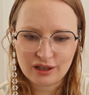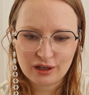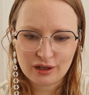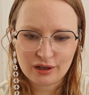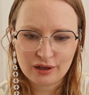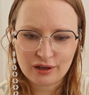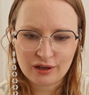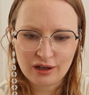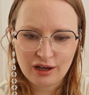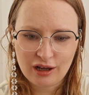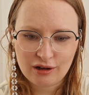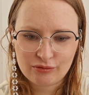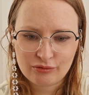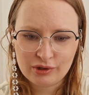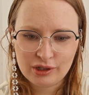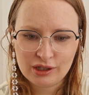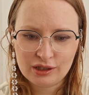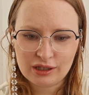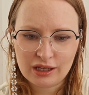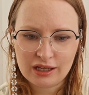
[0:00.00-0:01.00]
I
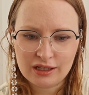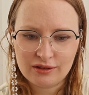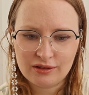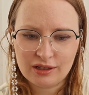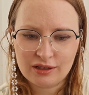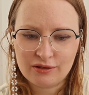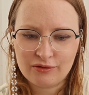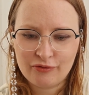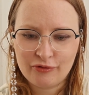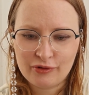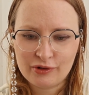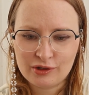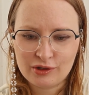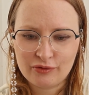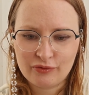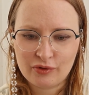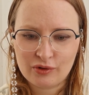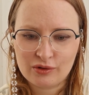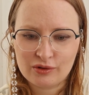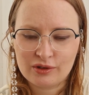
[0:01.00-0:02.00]
realized that, first
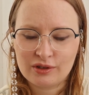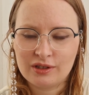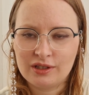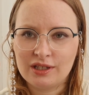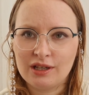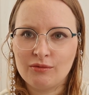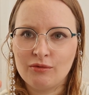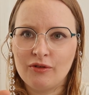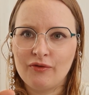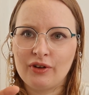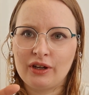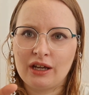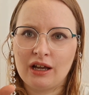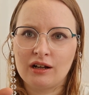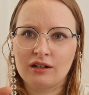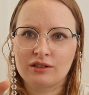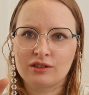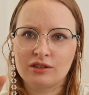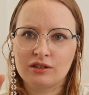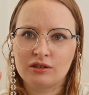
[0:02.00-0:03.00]
of all, some of the
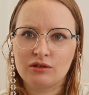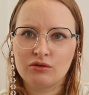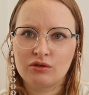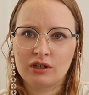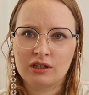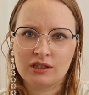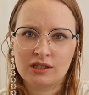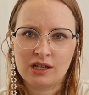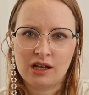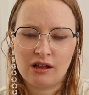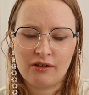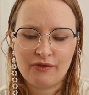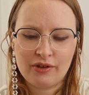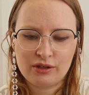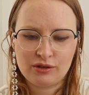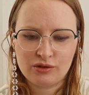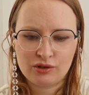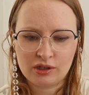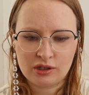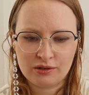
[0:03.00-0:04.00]
characters, you can tell
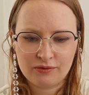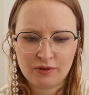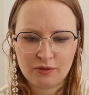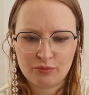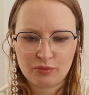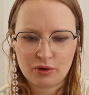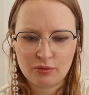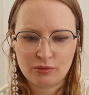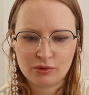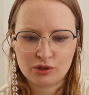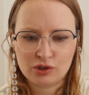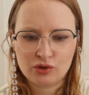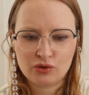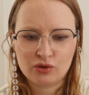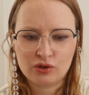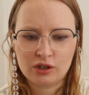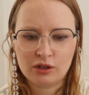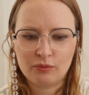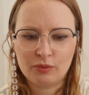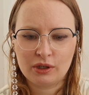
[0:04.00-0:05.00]
that you kill them
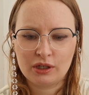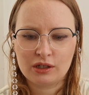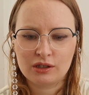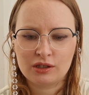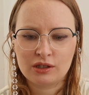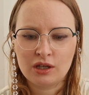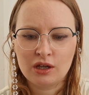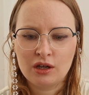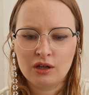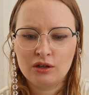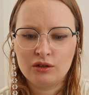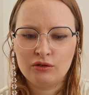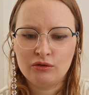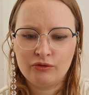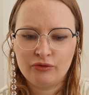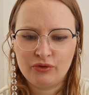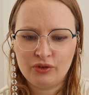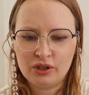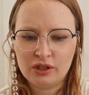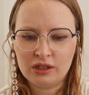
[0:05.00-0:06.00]
prematurely because
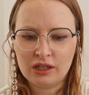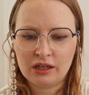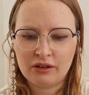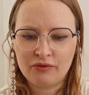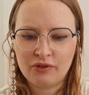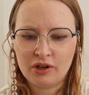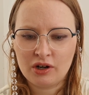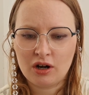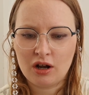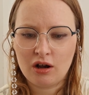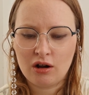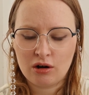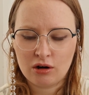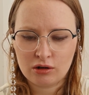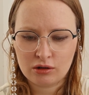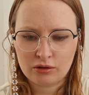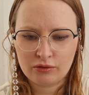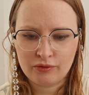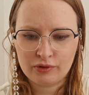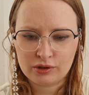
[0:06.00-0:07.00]
you feel like their
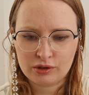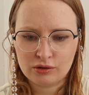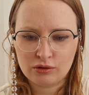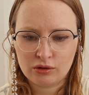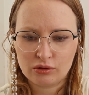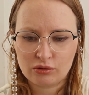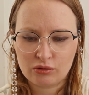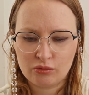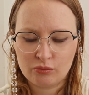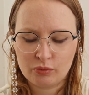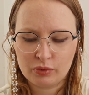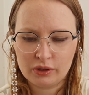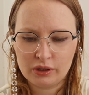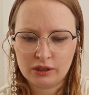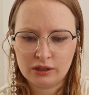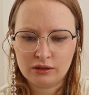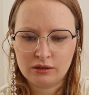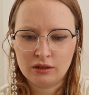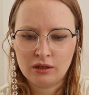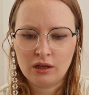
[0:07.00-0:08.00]
arc was not
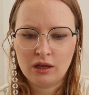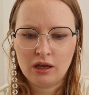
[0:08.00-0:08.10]
complete.